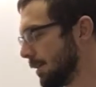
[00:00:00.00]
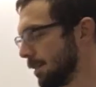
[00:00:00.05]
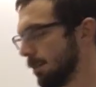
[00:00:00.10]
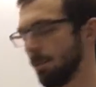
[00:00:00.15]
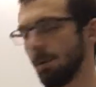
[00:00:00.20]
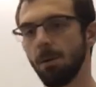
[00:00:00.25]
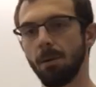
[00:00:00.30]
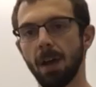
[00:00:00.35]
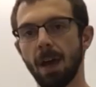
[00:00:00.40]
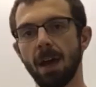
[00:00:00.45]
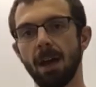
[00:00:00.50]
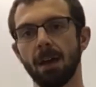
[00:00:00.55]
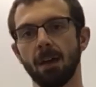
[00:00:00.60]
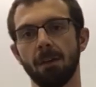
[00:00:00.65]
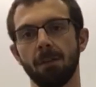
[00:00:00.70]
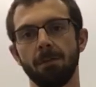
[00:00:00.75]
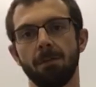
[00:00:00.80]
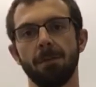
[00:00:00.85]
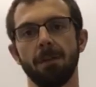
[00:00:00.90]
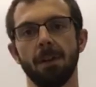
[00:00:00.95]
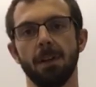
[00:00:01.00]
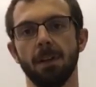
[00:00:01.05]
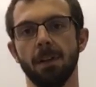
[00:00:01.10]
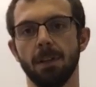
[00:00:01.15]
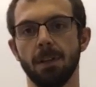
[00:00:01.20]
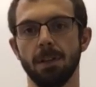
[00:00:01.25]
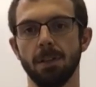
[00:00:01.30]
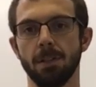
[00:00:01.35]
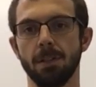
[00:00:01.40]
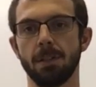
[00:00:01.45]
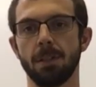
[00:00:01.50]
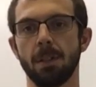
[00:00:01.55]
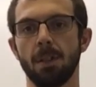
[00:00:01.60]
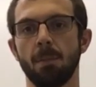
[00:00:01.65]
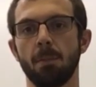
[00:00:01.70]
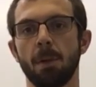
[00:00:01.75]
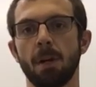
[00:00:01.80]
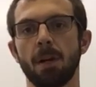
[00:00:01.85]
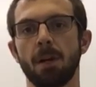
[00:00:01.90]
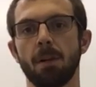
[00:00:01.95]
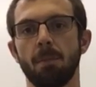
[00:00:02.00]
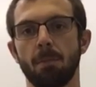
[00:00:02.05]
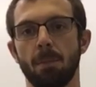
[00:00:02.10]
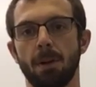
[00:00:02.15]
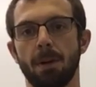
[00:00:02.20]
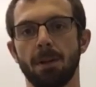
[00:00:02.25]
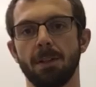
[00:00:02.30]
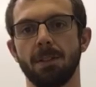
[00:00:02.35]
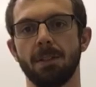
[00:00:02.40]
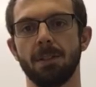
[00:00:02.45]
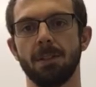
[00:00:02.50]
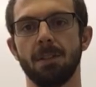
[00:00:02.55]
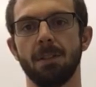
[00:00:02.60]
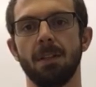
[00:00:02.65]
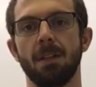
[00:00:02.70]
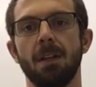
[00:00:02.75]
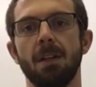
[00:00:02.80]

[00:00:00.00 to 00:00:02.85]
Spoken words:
So what we have is an American press.